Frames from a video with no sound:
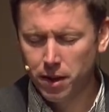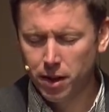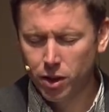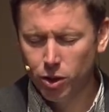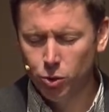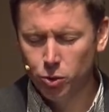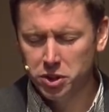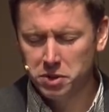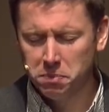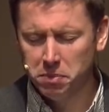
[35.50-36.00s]

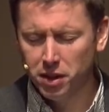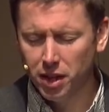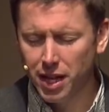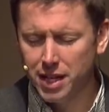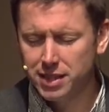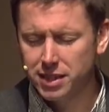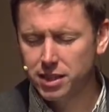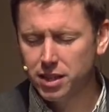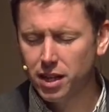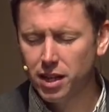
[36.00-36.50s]
who has
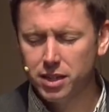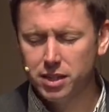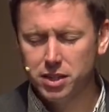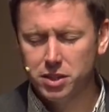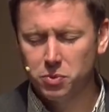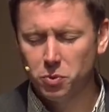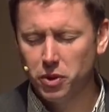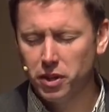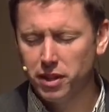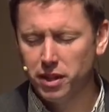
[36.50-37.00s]
blessed
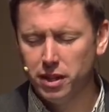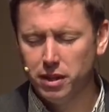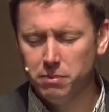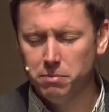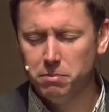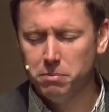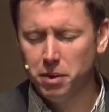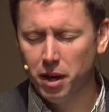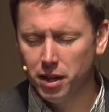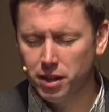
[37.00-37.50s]
us with
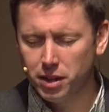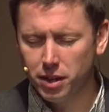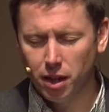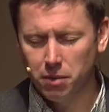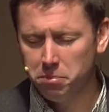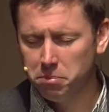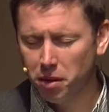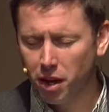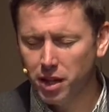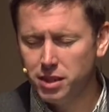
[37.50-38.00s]

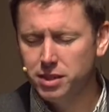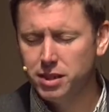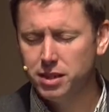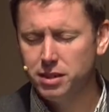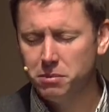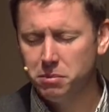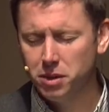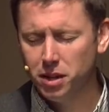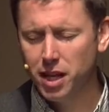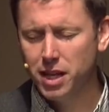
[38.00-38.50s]

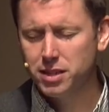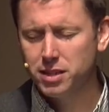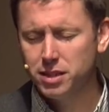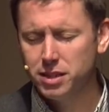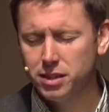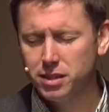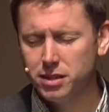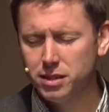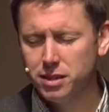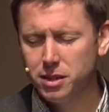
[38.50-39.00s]
abundant
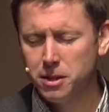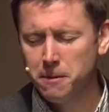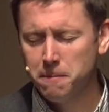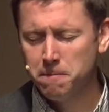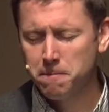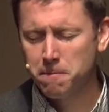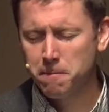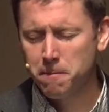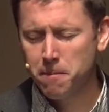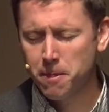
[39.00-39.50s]

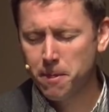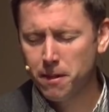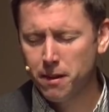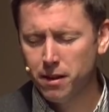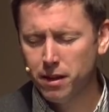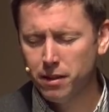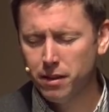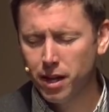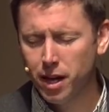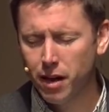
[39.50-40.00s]
blessings
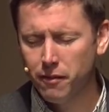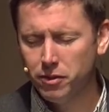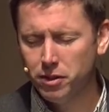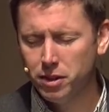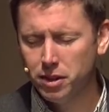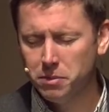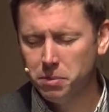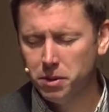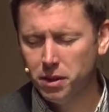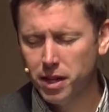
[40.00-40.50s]
in the
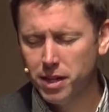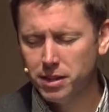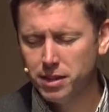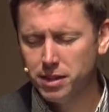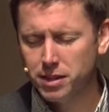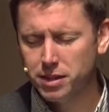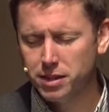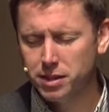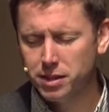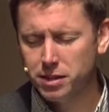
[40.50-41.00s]
heavenly
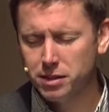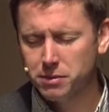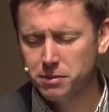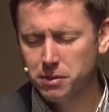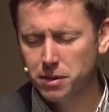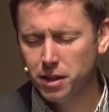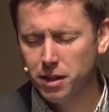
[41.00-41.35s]
places.